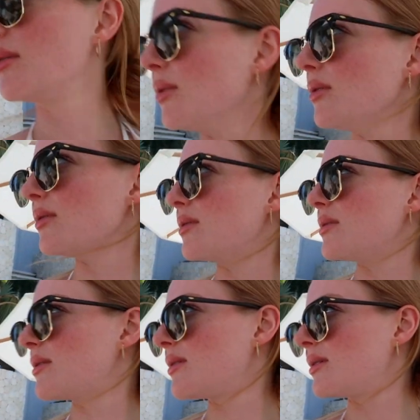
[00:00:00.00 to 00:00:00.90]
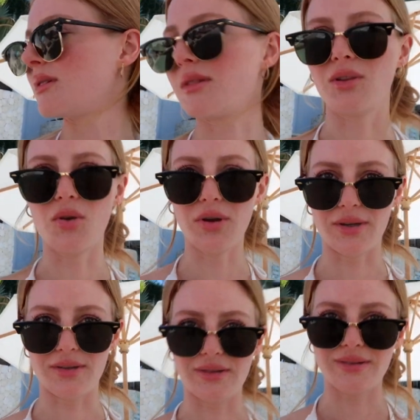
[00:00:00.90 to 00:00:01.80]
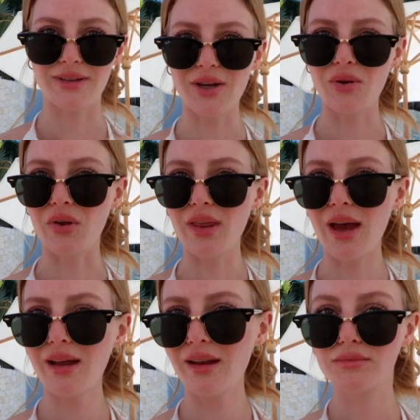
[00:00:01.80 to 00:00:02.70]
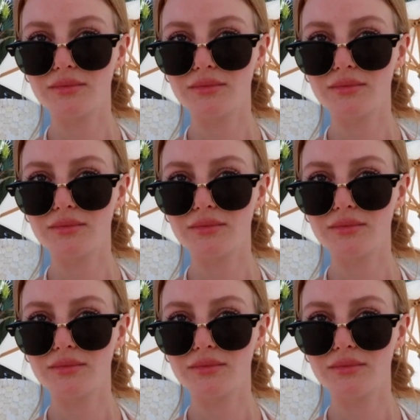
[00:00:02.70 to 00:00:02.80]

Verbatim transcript: Oh, Lord, can you hear that?